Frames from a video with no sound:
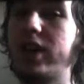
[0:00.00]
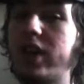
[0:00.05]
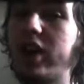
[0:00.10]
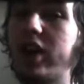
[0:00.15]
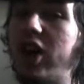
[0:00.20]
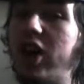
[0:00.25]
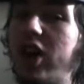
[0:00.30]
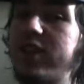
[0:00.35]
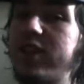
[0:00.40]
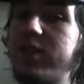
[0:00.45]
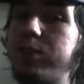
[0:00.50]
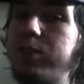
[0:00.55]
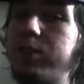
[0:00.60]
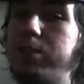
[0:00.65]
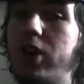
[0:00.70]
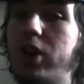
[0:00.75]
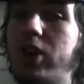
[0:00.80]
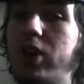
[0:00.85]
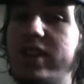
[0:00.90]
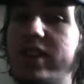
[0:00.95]

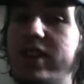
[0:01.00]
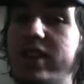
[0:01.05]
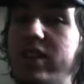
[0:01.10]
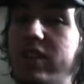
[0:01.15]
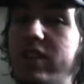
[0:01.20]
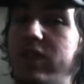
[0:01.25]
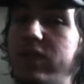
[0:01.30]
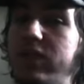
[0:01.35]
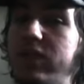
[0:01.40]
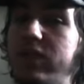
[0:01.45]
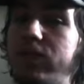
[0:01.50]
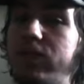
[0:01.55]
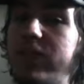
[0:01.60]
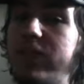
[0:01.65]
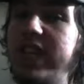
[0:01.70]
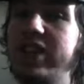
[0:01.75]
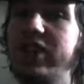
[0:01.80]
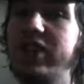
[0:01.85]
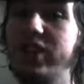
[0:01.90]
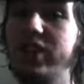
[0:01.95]
cosmopolitan
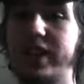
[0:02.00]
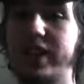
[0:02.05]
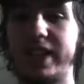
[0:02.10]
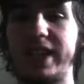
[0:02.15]
feel